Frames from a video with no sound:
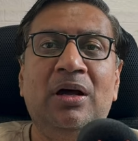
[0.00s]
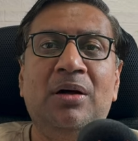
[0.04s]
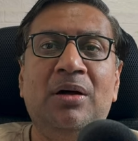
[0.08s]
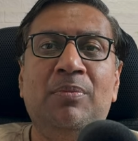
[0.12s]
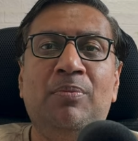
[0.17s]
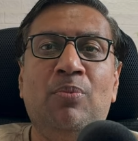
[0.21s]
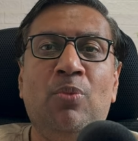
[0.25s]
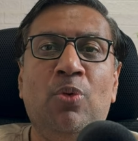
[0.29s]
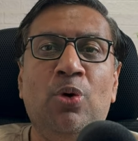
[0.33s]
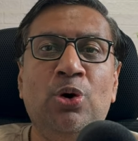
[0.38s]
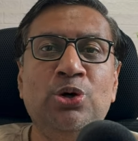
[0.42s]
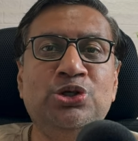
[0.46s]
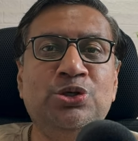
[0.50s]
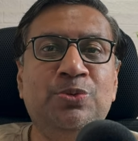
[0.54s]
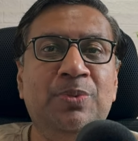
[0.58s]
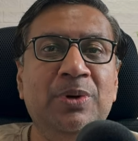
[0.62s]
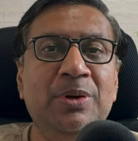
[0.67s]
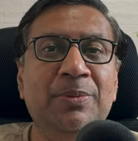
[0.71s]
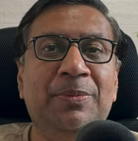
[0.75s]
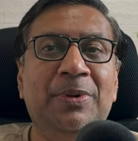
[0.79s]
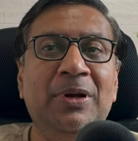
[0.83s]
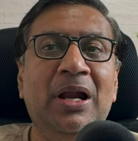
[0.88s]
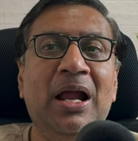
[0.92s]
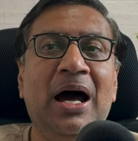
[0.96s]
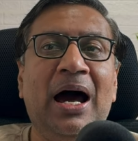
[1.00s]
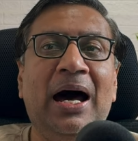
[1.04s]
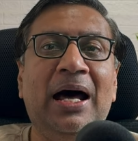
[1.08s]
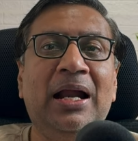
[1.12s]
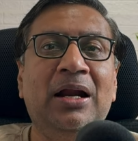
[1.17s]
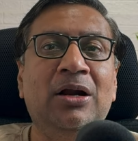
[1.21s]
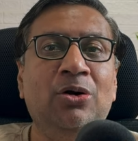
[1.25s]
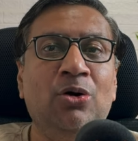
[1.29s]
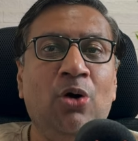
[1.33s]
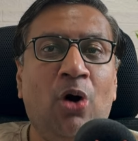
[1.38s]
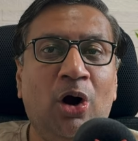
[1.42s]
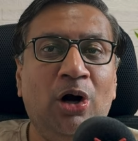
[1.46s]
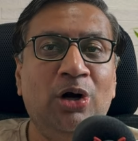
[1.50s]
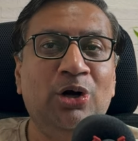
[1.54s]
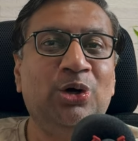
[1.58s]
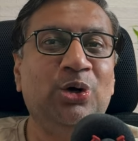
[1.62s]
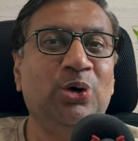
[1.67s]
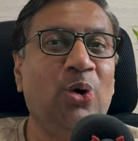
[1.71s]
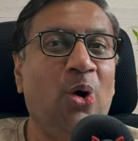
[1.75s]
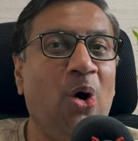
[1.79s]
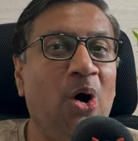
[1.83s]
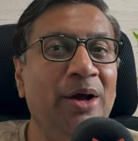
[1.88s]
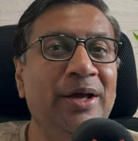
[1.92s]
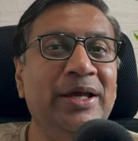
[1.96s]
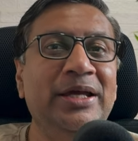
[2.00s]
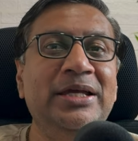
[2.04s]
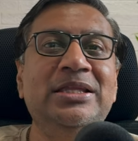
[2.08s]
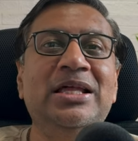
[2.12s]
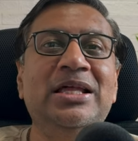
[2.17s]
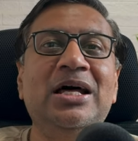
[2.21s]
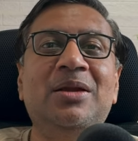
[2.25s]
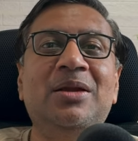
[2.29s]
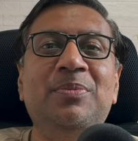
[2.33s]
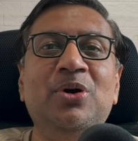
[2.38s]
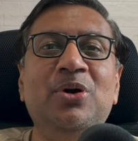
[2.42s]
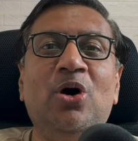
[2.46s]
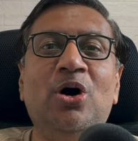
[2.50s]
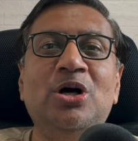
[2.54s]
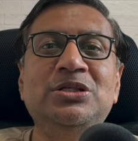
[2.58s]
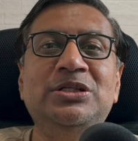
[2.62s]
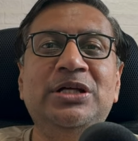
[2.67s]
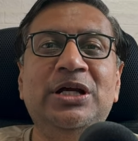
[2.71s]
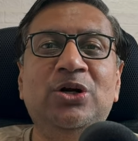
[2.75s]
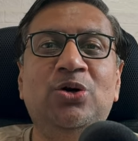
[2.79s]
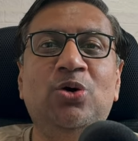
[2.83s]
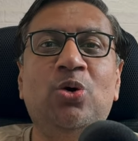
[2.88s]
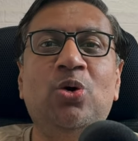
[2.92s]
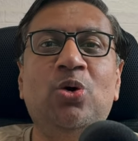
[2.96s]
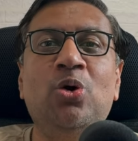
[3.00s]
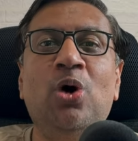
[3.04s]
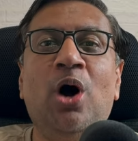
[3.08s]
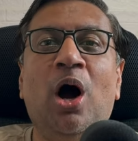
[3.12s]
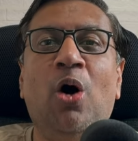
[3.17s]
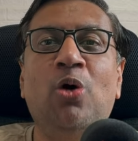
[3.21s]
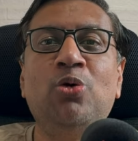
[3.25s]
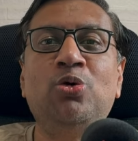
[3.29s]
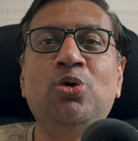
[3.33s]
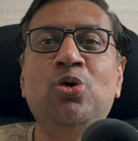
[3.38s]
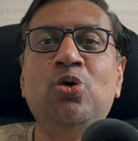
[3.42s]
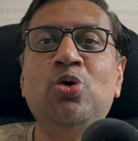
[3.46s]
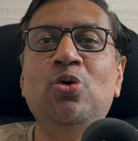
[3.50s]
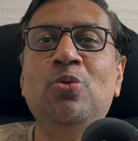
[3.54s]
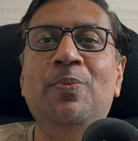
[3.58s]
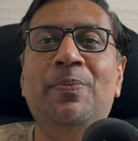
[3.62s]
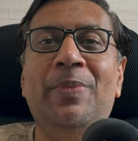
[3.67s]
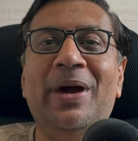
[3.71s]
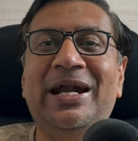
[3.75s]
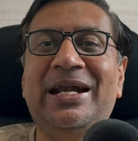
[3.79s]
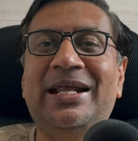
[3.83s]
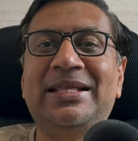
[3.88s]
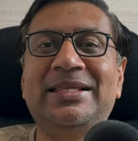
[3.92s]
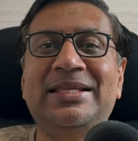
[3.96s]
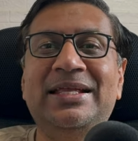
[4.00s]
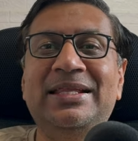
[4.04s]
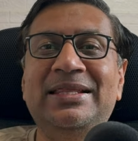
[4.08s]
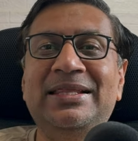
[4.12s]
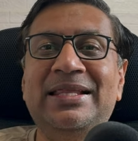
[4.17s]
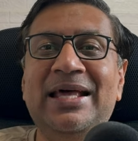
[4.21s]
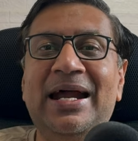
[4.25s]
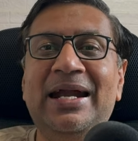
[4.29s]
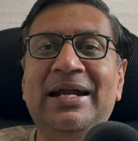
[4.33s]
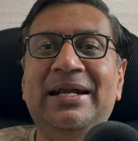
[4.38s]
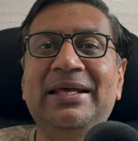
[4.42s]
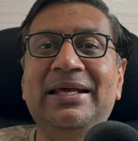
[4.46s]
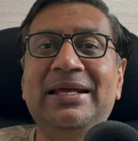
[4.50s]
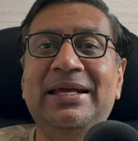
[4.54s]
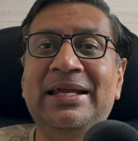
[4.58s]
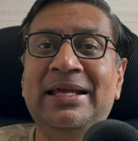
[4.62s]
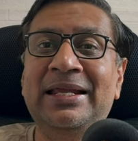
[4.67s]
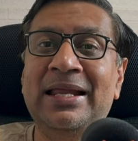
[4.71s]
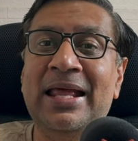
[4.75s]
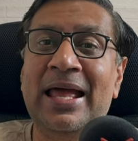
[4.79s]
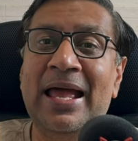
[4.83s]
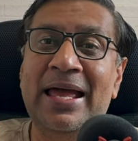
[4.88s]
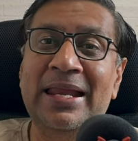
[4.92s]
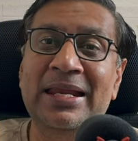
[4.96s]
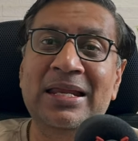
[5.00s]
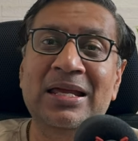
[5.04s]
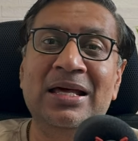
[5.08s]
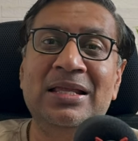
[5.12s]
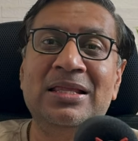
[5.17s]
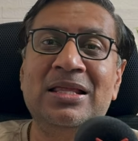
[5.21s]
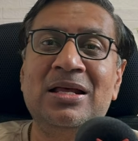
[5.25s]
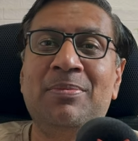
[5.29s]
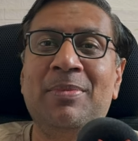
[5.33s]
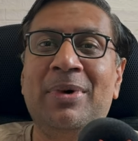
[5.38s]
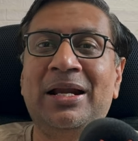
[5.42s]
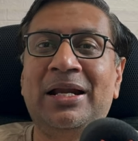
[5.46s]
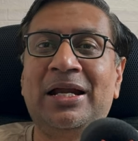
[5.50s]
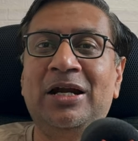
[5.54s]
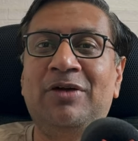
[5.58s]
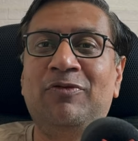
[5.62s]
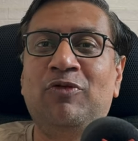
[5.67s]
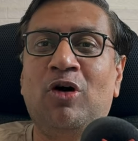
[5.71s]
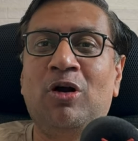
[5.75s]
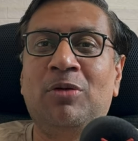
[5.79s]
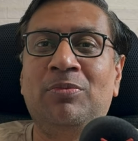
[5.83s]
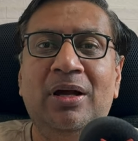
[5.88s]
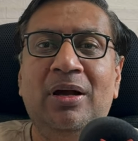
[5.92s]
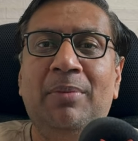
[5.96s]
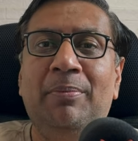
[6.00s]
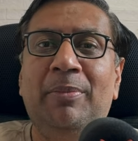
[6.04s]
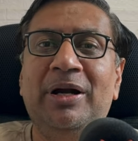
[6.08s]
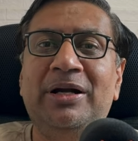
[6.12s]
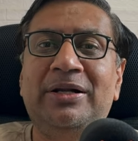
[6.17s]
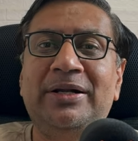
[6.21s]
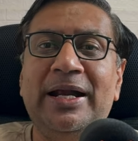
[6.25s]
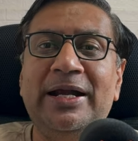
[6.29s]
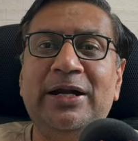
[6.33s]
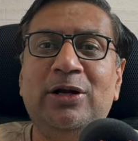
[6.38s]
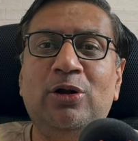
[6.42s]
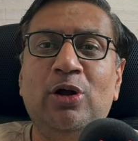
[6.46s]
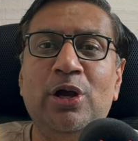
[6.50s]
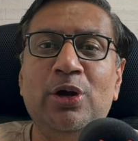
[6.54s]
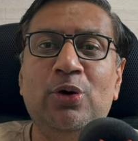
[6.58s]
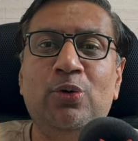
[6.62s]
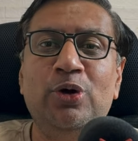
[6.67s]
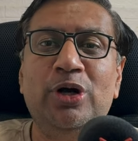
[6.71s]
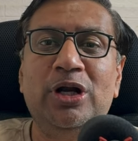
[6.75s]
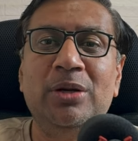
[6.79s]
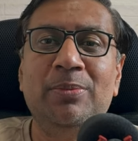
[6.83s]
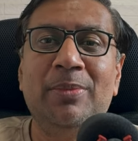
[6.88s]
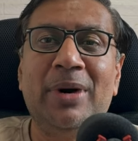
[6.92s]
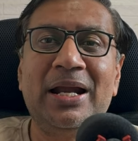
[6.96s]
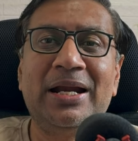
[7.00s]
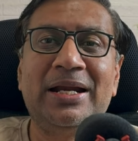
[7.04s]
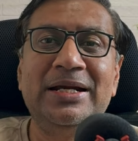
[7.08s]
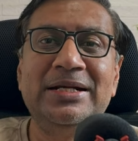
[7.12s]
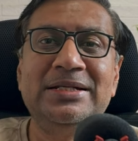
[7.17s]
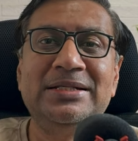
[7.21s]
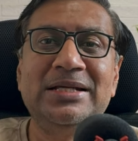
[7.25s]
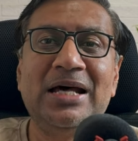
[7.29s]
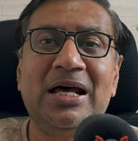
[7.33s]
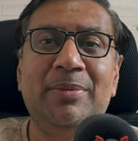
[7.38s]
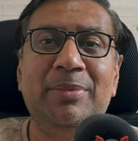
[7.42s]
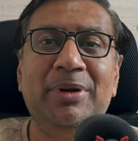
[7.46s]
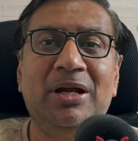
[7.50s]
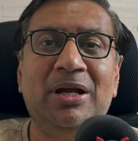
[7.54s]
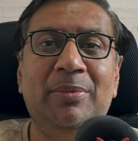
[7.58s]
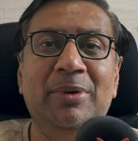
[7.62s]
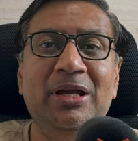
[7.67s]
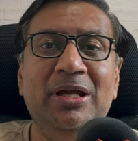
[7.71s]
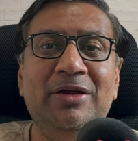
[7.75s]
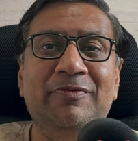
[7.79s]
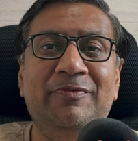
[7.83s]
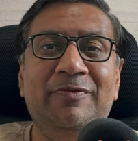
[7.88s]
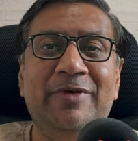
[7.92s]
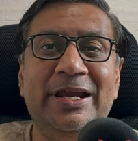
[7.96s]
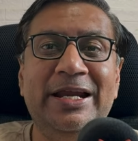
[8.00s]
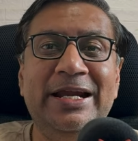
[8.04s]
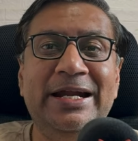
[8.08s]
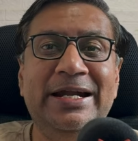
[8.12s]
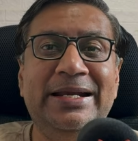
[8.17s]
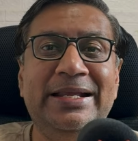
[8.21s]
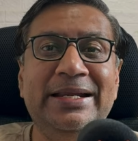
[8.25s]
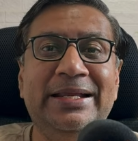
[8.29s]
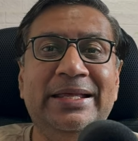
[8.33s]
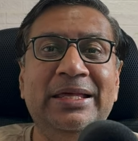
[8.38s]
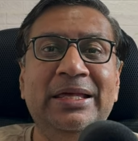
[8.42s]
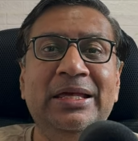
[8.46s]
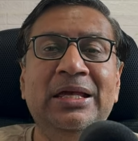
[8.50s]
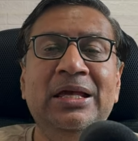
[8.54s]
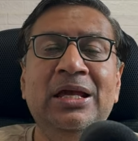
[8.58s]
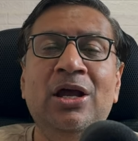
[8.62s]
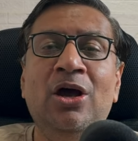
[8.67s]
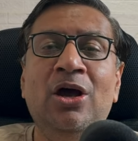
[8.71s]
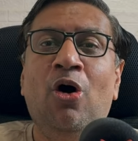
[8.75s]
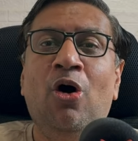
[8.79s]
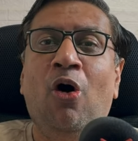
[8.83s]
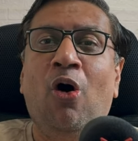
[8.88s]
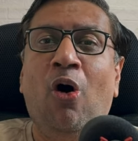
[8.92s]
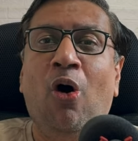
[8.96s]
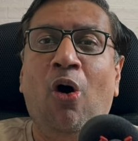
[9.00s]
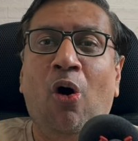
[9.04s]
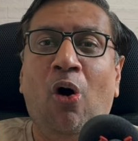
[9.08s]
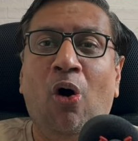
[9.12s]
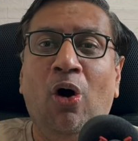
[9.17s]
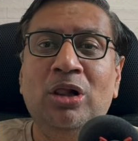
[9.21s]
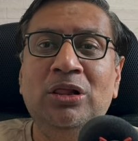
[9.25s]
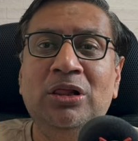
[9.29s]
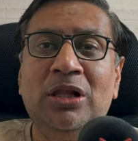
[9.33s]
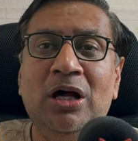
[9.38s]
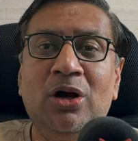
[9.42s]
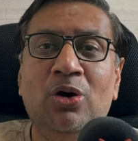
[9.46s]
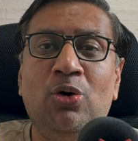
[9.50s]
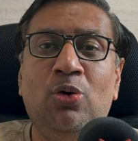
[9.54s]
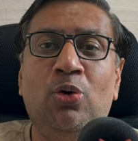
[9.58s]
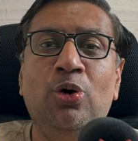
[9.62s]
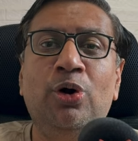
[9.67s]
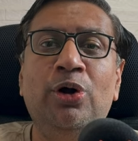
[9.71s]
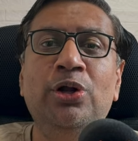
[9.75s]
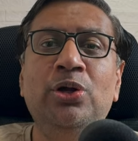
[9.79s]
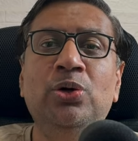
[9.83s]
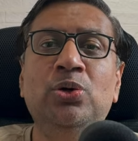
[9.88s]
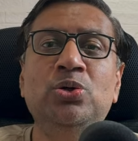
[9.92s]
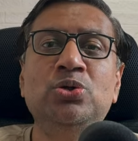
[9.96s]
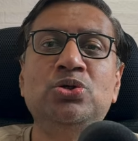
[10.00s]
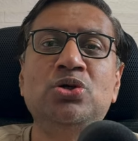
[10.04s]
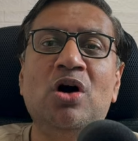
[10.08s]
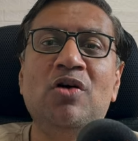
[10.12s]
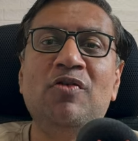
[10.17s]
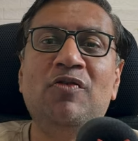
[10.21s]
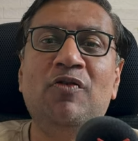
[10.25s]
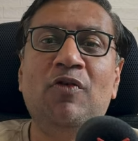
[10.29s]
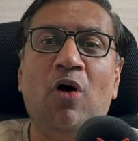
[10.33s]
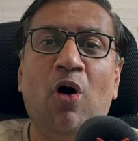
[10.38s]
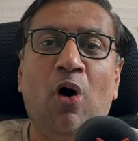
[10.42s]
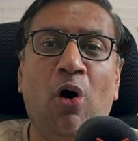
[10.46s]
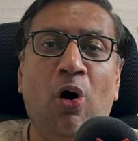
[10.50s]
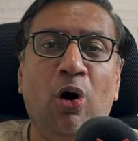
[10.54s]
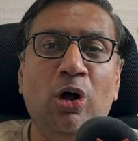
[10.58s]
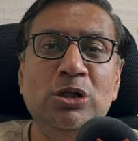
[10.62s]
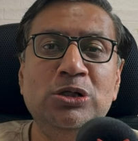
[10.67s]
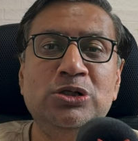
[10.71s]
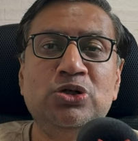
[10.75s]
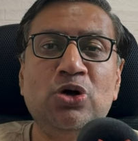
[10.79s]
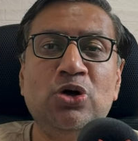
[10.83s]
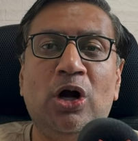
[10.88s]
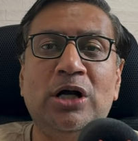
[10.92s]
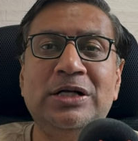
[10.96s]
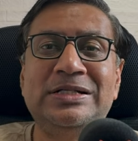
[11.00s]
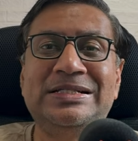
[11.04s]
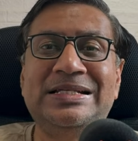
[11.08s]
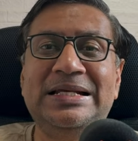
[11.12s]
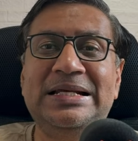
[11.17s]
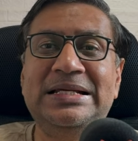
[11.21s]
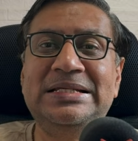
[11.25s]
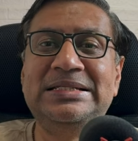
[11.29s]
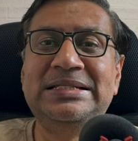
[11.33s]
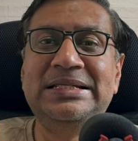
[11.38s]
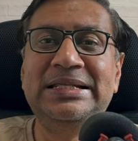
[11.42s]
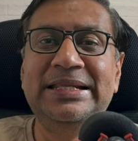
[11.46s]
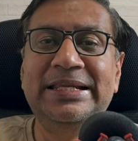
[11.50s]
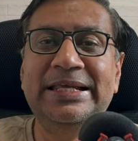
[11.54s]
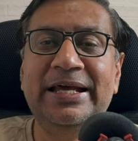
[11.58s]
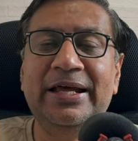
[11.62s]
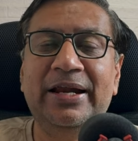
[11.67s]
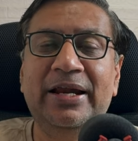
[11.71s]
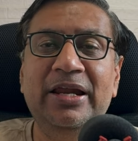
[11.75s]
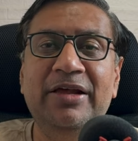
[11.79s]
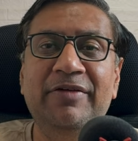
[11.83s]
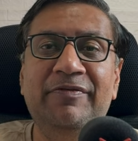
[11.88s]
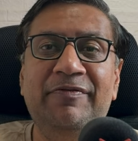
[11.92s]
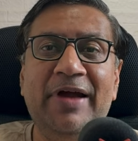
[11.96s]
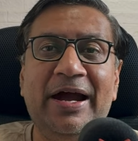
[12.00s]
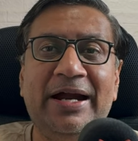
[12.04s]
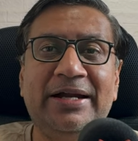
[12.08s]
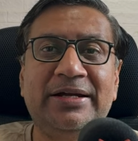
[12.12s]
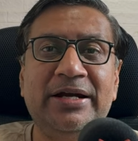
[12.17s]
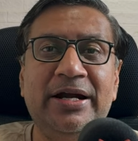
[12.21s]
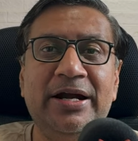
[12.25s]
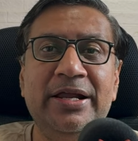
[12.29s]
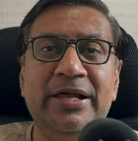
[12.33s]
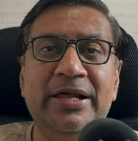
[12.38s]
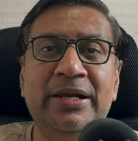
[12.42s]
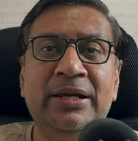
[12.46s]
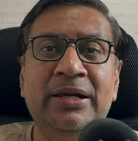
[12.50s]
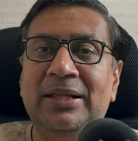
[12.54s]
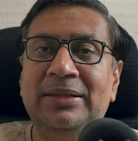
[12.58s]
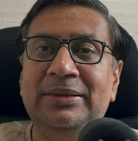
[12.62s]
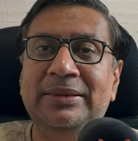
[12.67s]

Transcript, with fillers: Most people are not wrong either because they don't know how to do better than that in any other market form. But right now, equity markets are becoming very tricky all the good news of all sorts is nearly factored in.